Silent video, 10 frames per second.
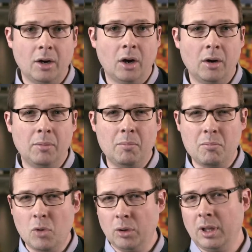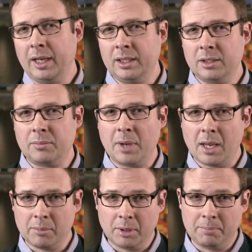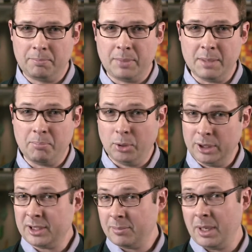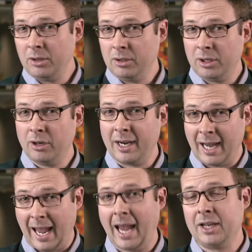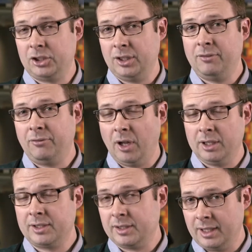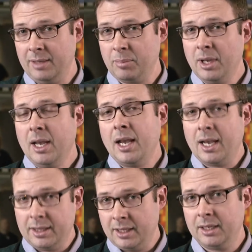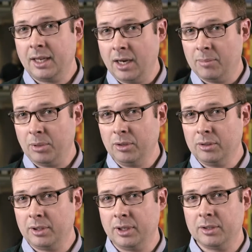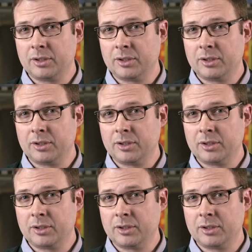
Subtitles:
are more likely to be able to be put to bed earlier and actually fall asleep and then get up earlier.